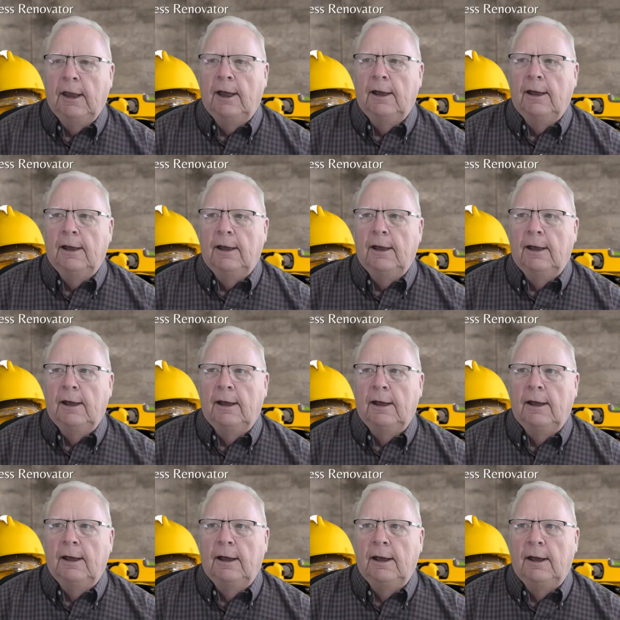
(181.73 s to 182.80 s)

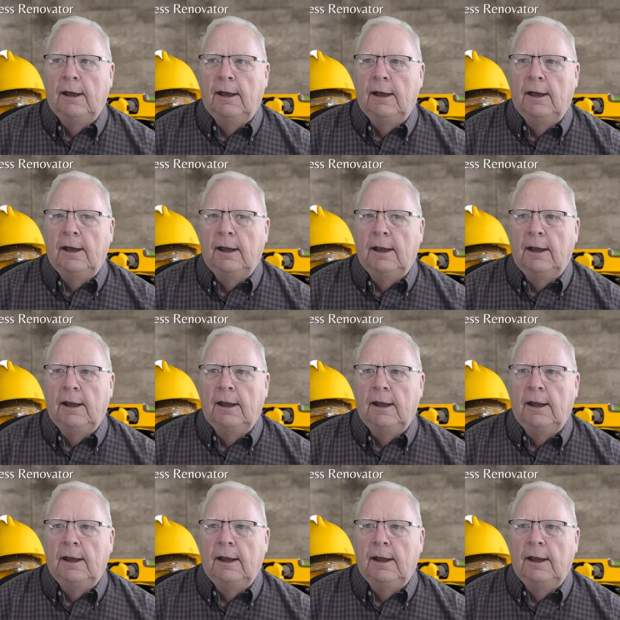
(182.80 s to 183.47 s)
[no speech]